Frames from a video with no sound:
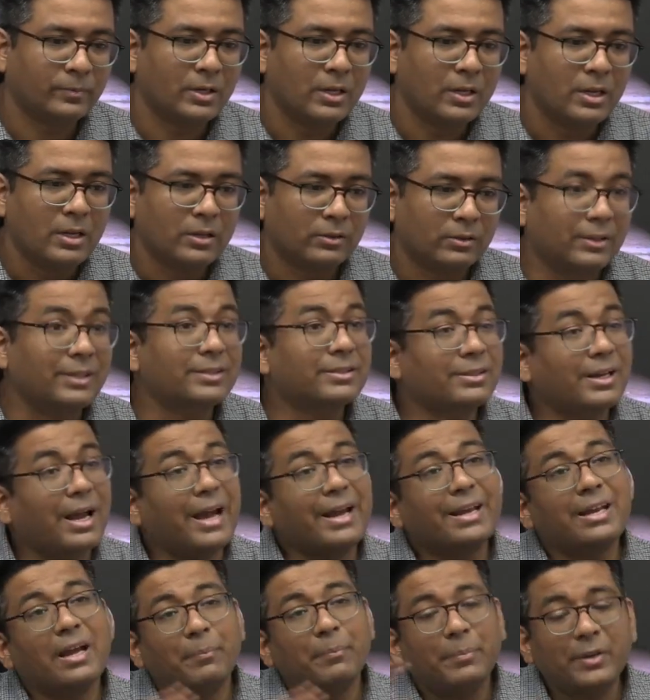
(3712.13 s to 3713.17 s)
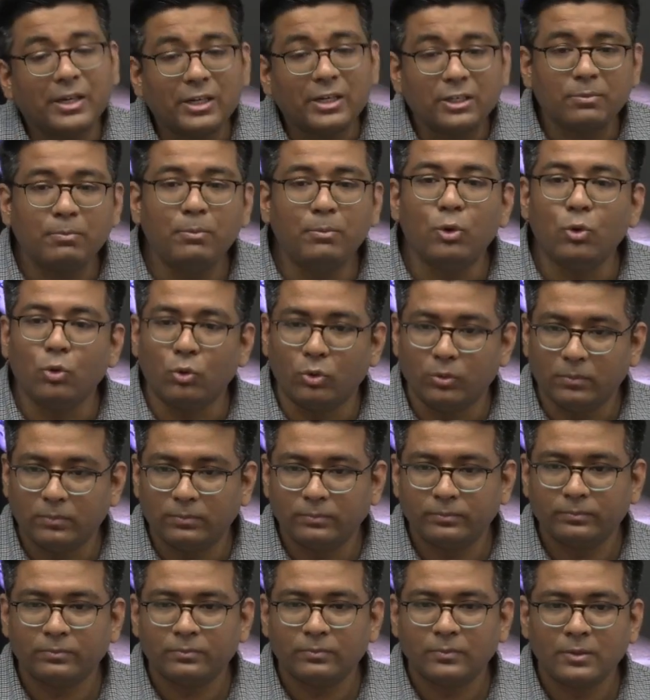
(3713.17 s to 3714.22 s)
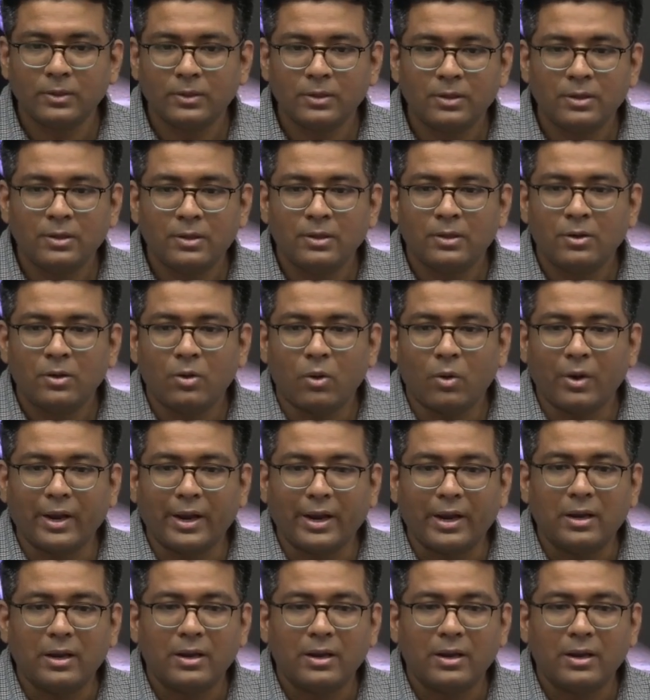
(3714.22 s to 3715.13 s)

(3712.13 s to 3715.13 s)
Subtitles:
The sky appears blue. Okay,